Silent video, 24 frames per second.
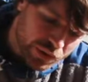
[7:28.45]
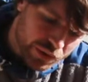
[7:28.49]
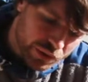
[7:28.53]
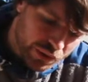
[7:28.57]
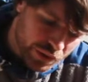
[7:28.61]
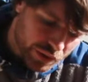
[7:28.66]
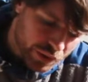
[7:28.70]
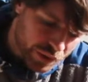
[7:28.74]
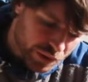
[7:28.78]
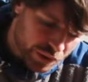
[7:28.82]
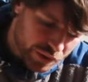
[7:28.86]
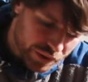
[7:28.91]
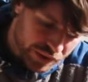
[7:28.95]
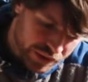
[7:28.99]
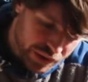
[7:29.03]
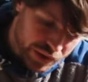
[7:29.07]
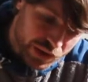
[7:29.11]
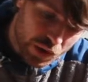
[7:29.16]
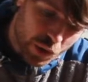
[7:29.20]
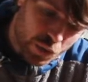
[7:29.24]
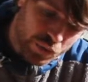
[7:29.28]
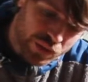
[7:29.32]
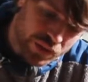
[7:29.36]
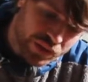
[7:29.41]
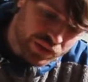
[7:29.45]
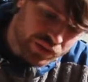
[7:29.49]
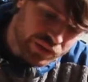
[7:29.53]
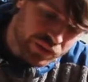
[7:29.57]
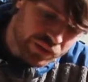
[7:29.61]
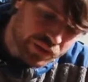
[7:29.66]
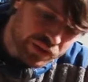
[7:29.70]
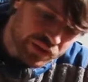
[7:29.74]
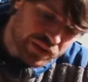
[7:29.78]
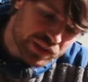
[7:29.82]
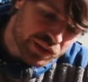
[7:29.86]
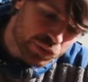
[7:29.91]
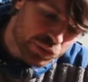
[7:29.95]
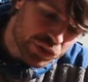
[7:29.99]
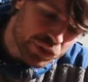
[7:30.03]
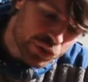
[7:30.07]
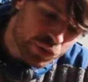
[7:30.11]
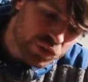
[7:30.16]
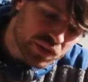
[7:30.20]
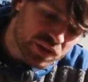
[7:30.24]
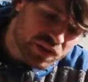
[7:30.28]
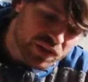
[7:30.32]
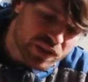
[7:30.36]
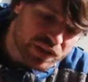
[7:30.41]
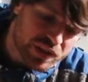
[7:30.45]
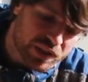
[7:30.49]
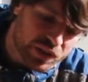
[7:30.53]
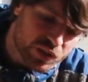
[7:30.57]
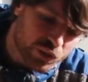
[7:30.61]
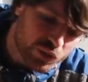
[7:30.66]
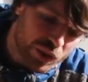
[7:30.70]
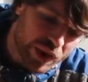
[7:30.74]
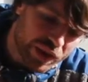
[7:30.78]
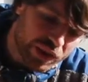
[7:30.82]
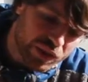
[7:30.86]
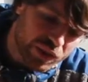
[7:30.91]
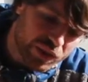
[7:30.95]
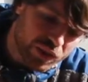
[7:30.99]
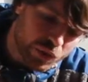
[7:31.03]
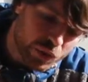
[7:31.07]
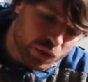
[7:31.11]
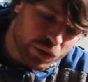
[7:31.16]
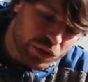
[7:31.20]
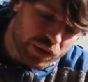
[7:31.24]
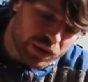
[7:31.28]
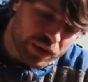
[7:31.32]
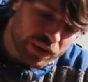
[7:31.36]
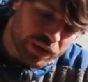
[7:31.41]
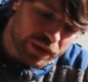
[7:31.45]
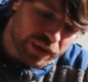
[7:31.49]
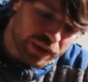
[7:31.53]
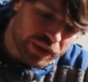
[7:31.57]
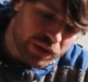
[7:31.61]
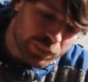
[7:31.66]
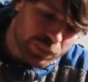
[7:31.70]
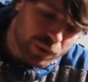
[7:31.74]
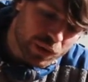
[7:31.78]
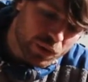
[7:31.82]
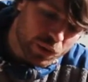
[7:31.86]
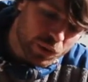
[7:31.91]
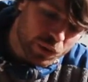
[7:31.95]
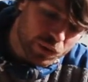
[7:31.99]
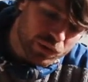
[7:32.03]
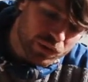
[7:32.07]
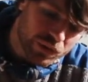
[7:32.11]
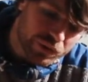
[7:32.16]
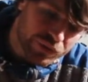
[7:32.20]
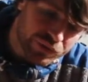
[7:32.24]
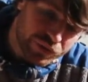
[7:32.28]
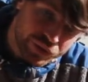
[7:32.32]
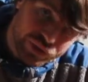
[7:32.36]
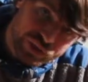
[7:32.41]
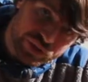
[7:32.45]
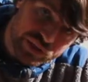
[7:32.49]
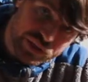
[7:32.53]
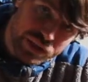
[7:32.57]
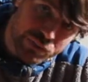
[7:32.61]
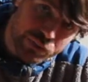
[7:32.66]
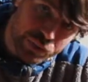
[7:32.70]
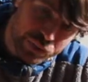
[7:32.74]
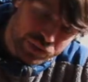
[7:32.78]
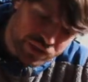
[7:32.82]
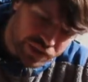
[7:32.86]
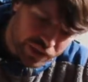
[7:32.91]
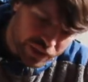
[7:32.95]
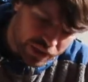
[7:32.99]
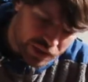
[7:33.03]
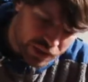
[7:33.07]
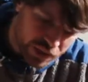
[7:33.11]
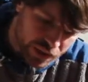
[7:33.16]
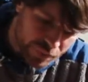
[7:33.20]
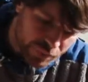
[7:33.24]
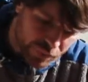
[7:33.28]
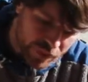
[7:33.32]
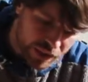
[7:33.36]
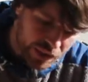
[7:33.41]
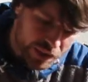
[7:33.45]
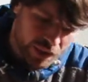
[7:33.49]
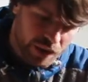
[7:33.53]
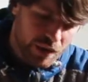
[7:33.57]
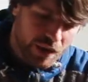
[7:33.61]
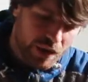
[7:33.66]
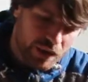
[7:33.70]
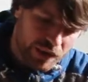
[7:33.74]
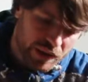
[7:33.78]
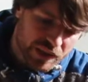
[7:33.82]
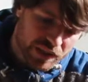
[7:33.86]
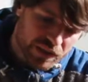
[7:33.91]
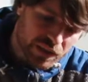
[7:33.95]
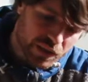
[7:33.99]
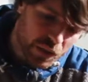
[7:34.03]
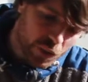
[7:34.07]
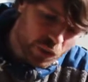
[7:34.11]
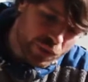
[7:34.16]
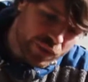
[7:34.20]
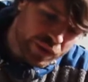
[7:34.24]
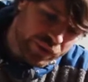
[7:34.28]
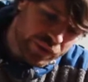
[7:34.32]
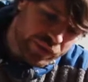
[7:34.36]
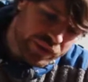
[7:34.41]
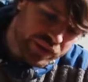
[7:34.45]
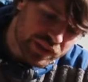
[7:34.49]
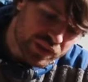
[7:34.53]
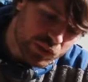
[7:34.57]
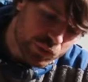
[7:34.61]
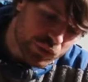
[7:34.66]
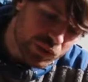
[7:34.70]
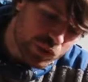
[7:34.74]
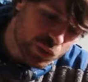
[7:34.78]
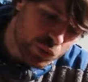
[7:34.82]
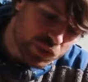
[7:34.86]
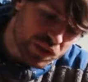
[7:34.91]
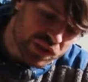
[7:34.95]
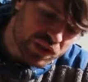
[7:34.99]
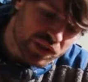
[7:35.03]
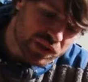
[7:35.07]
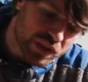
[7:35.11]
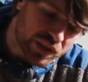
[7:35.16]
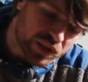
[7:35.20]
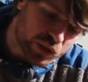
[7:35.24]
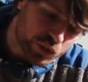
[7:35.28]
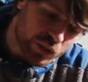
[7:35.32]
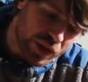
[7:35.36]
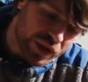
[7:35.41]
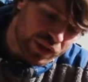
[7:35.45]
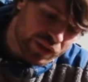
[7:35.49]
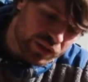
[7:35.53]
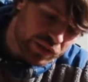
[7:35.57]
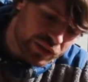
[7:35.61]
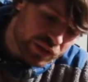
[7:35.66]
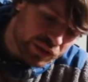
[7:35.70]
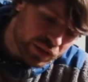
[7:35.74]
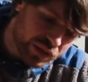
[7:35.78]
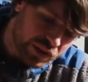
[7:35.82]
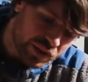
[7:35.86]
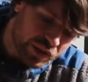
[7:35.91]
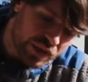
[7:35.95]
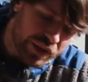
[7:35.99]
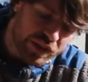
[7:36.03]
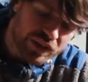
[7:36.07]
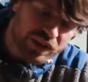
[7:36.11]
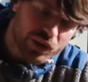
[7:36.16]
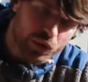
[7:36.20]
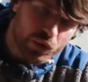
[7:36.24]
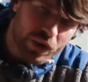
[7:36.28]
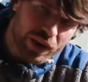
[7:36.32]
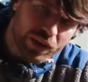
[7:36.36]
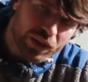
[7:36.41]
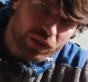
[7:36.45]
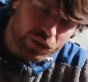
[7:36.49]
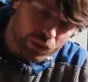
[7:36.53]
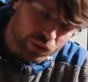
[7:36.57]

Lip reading: It's known that this reduces the strength at about 15%, and it's known that this reduces the strength